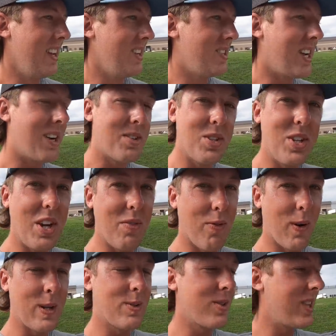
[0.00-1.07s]
Shout out to
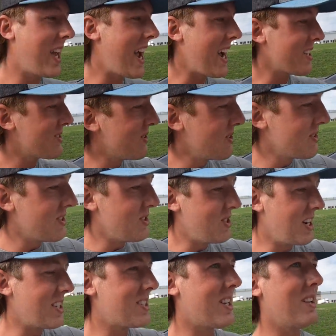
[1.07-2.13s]
G-Force for the axles and
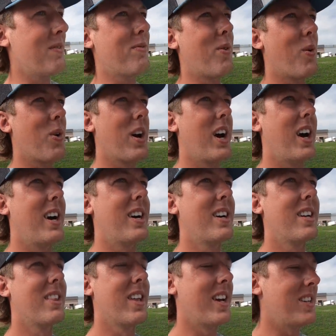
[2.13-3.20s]
Justin for
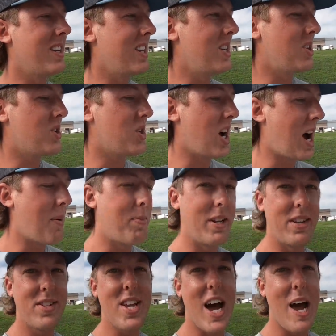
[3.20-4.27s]
lending his shop and
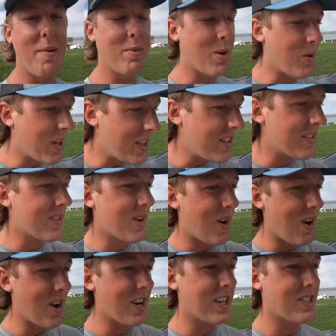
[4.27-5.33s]
his time to go get this
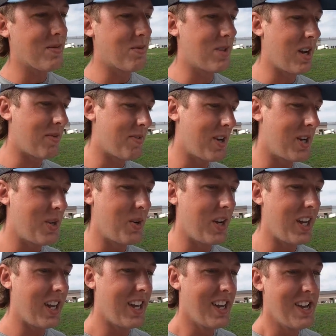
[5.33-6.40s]
car and get some stuff done to it.